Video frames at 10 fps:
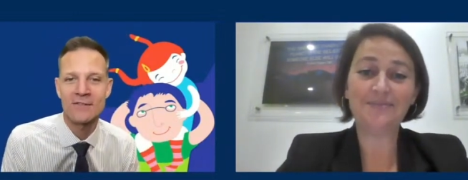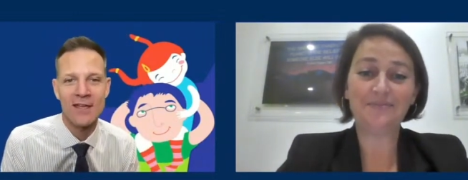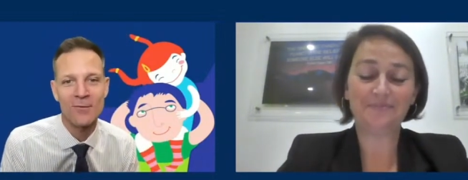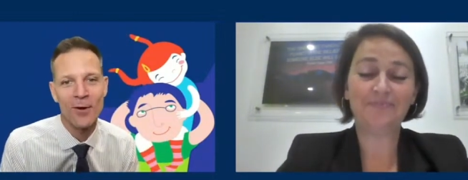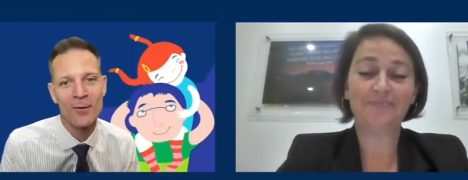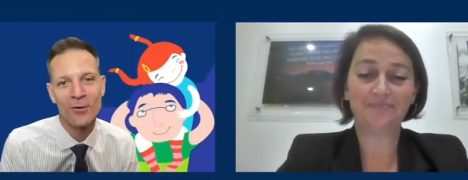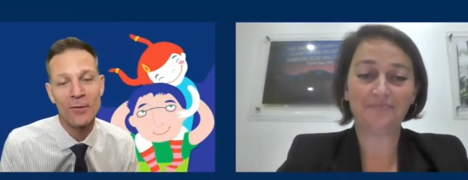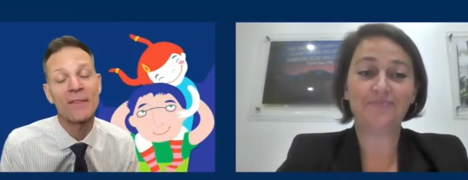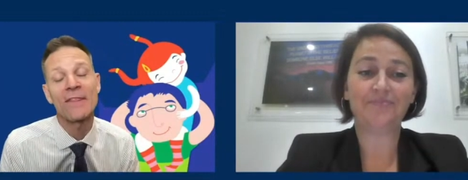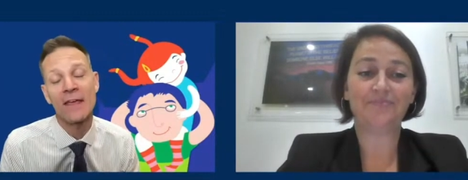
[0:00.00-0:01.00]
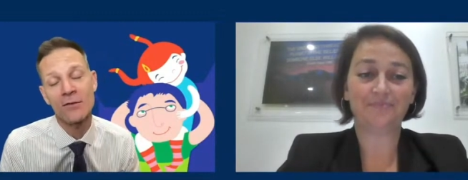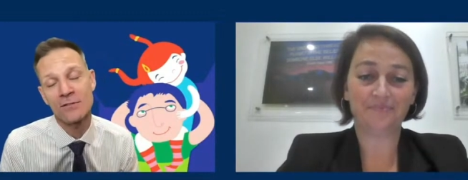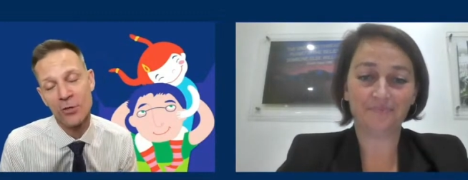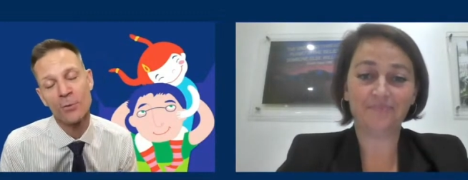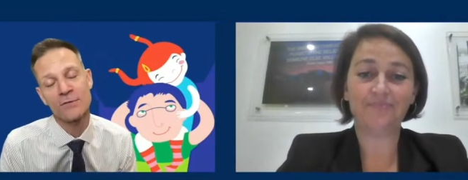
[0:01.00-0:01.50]
Speaker 1: ECA department early. But thank you
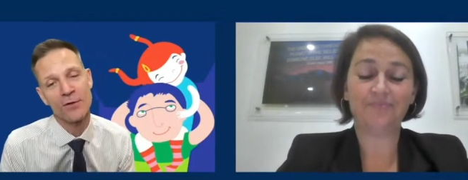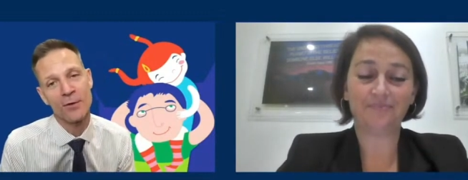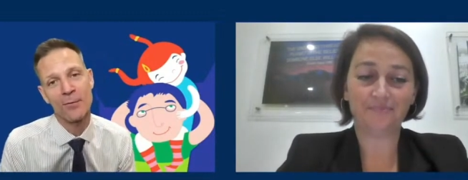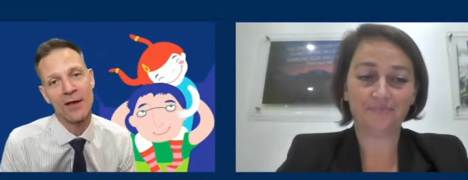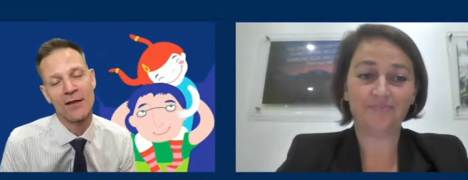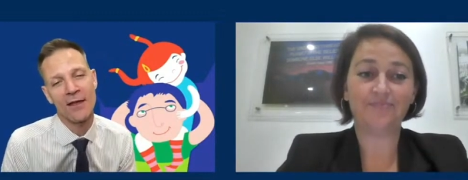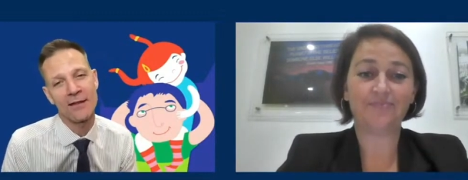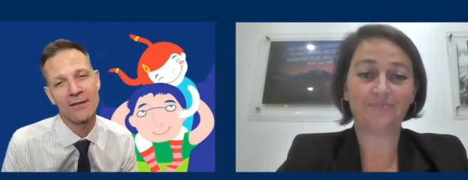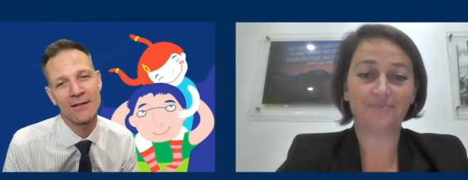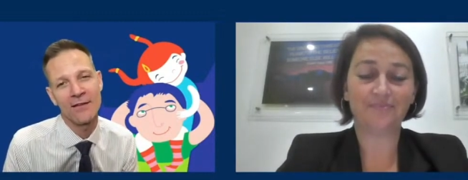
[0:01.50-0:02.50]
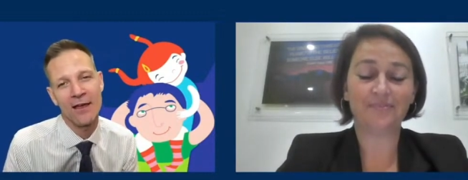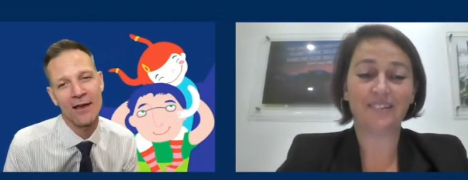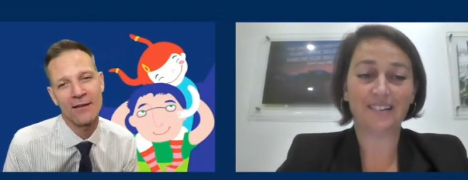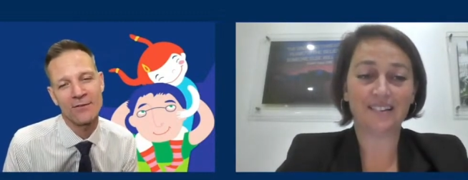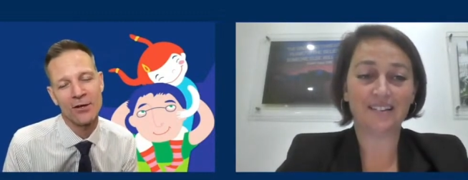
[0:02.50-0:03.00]
so much for coming back and
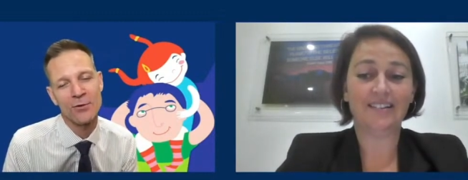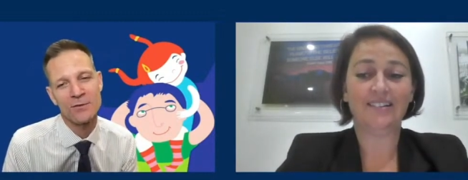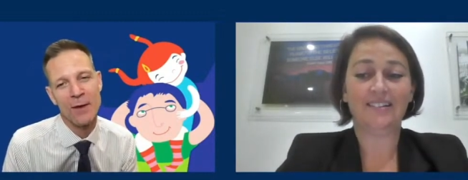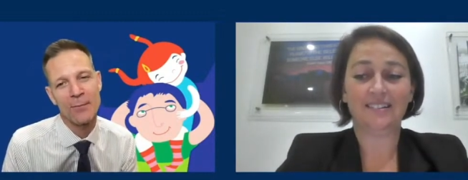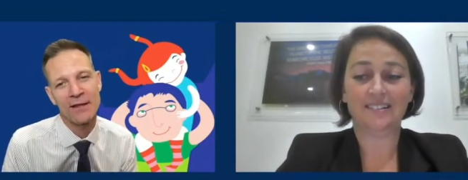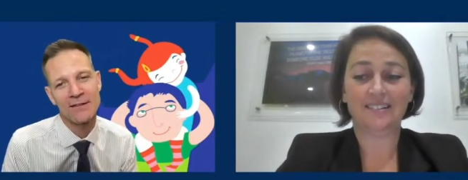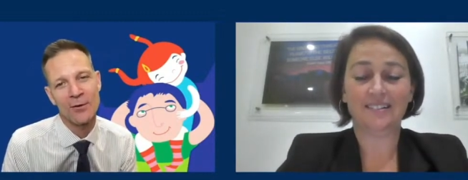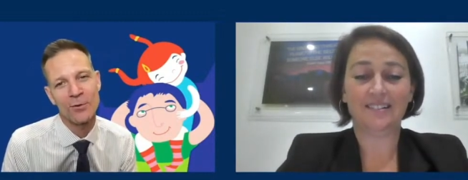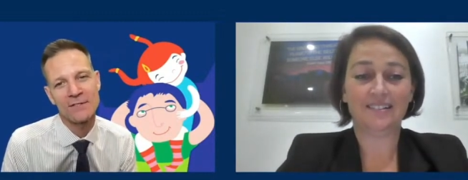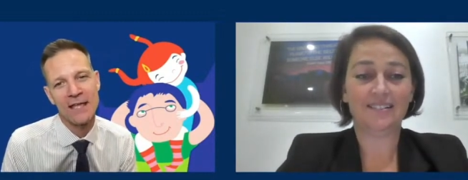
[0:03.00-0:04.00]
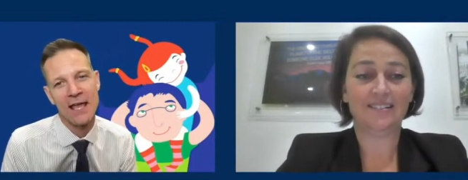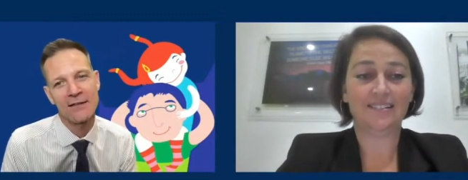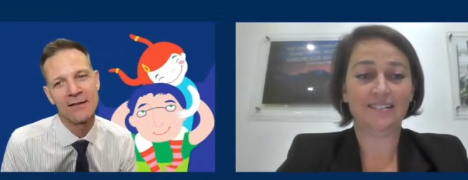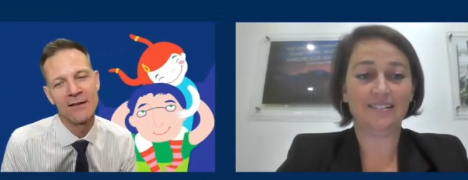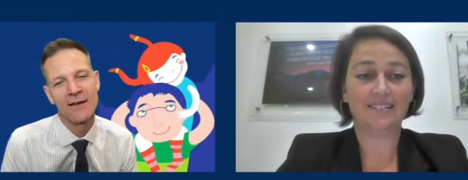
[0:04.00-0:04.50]
uh, talking to us about Patana once again.
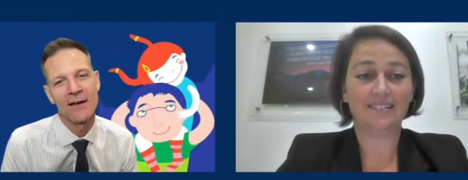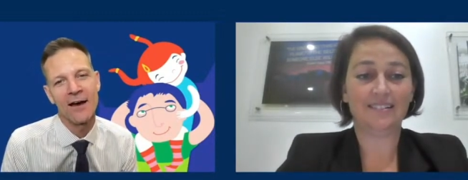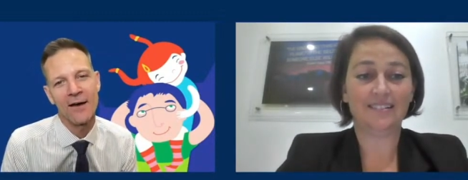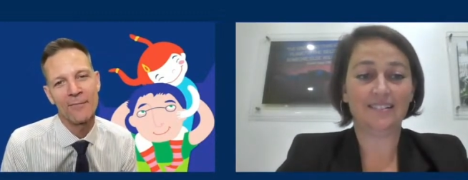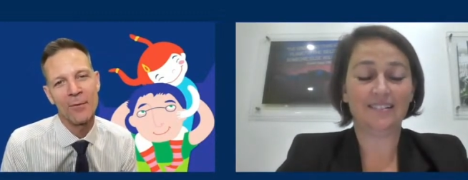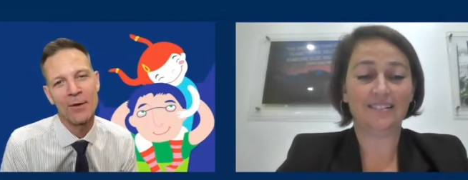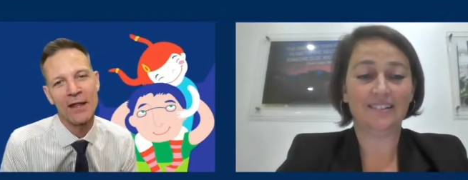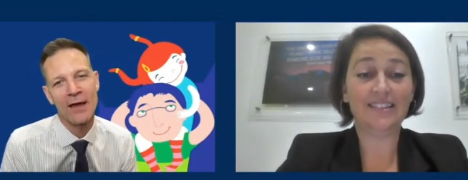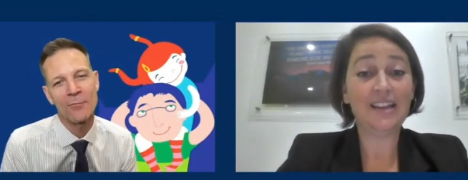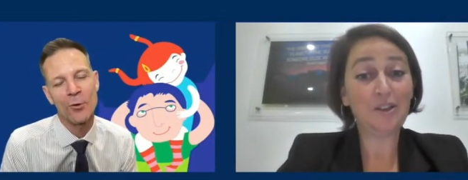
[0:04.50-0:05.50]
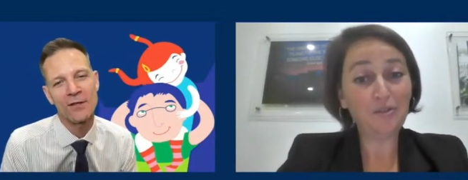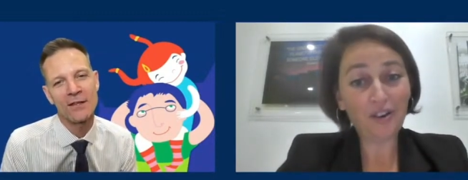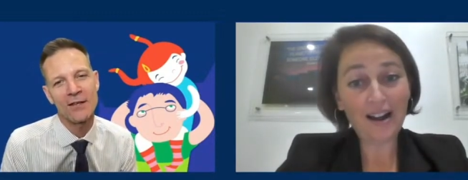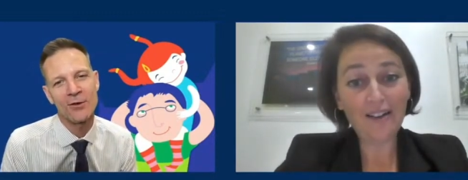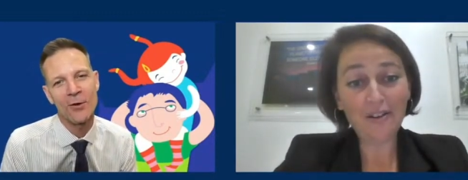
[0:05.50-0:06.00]
Um, but I'm thank you
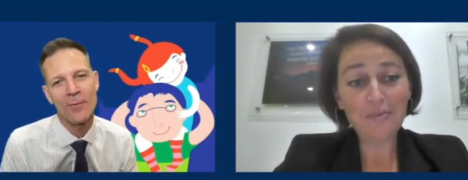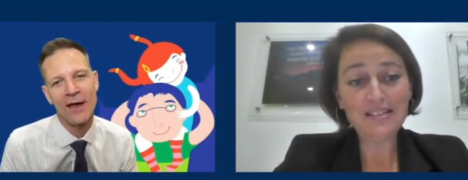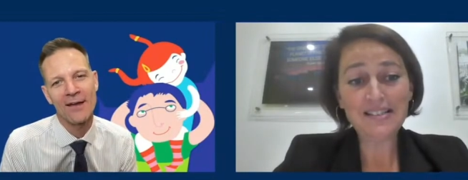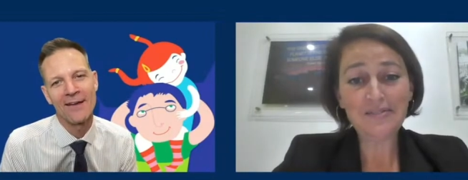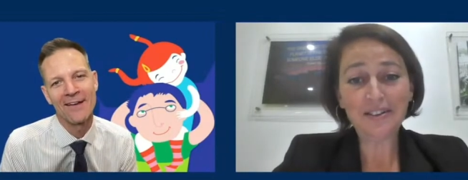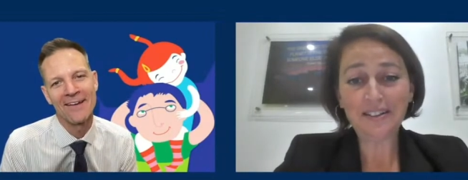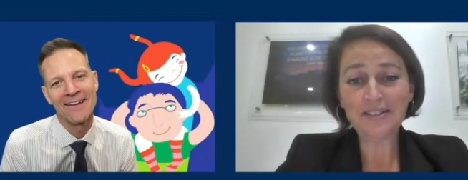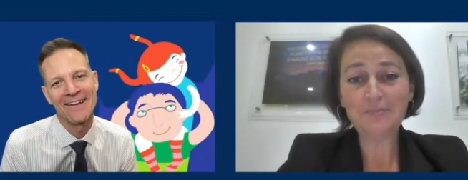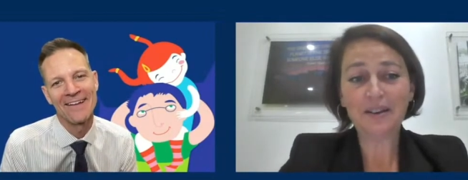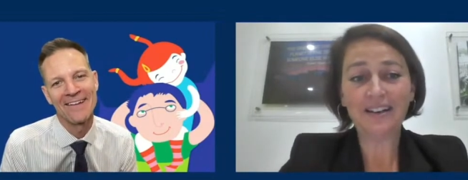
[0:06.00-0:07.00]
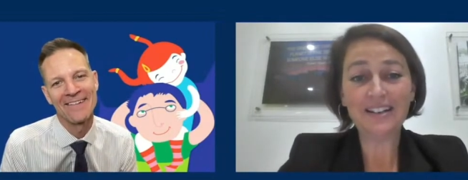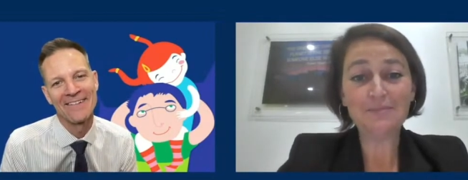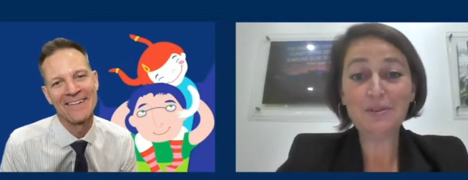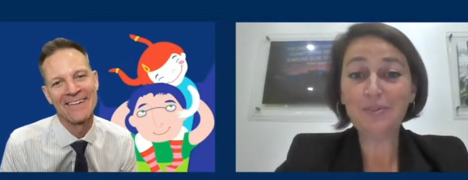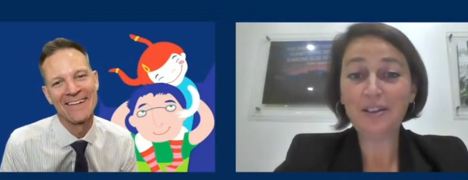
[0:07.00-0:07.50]
for having
Speaker 2: me, Stephen. It's been it's
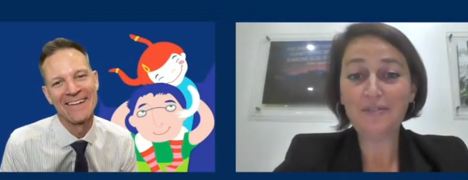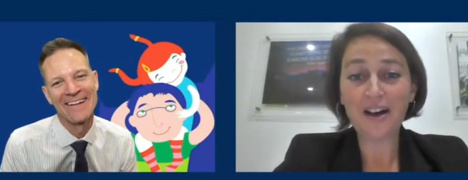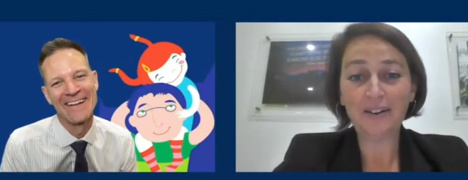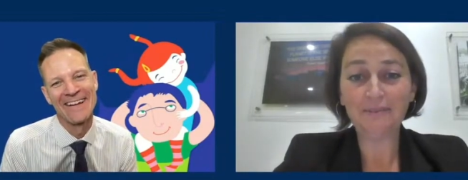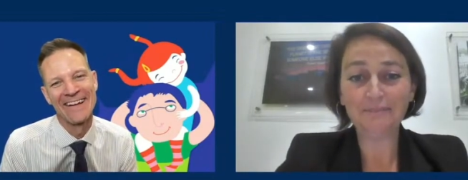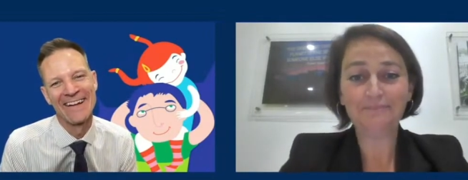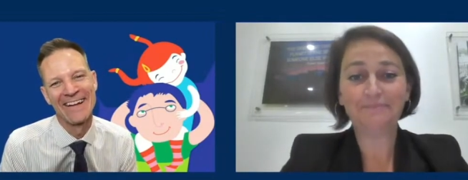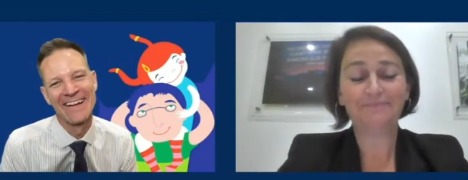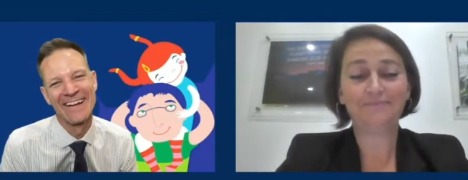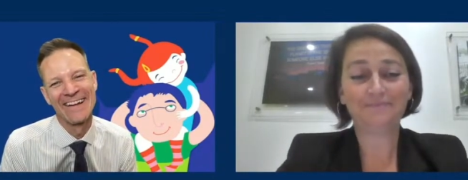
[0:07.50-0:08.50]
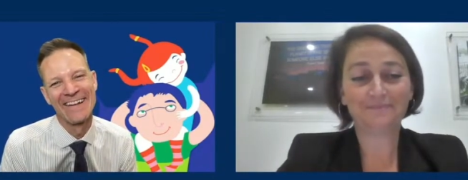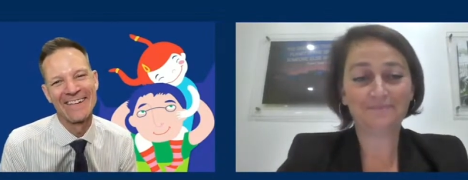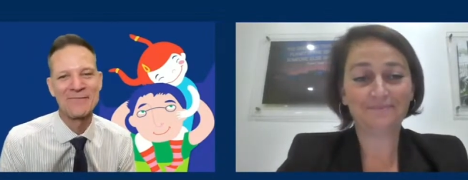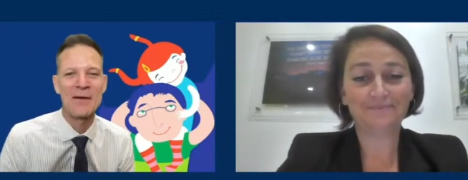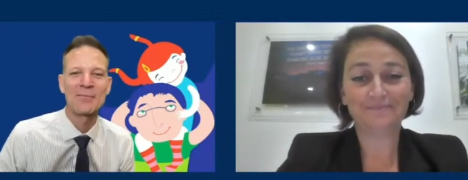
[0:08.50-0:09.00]
been really fun.
Speaker 1: Oh,
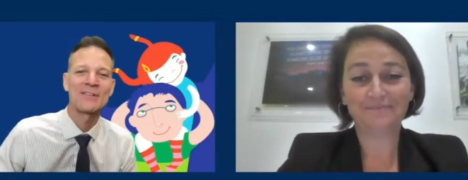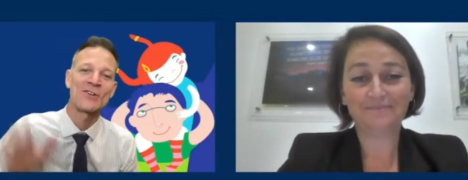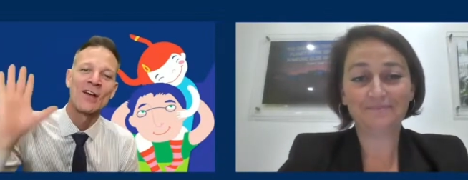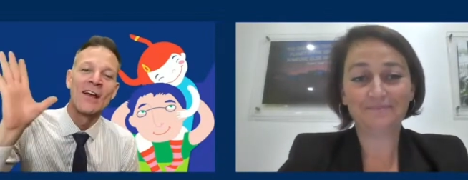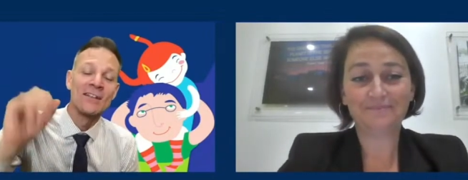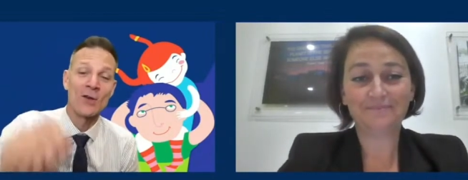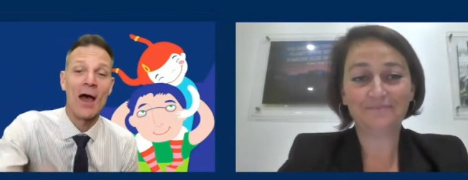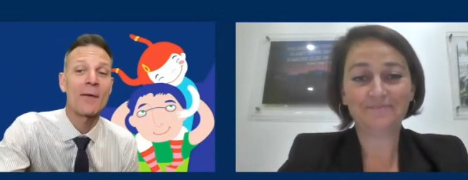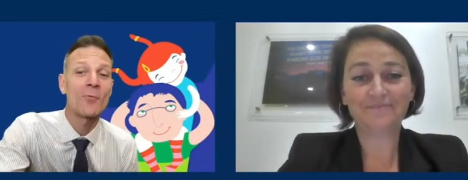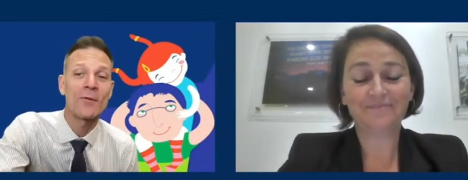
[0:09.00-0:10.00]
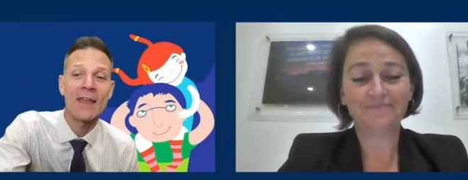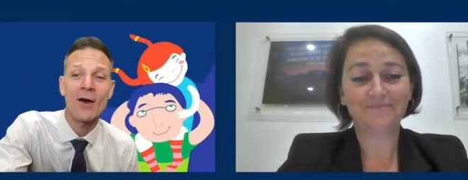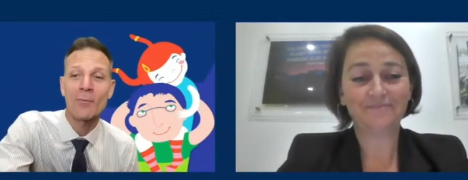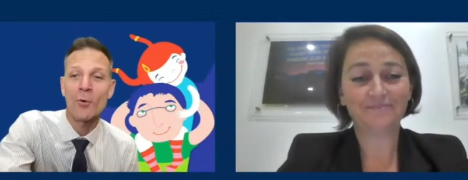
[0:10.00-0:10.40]
my pleasure. So I'm now I'm going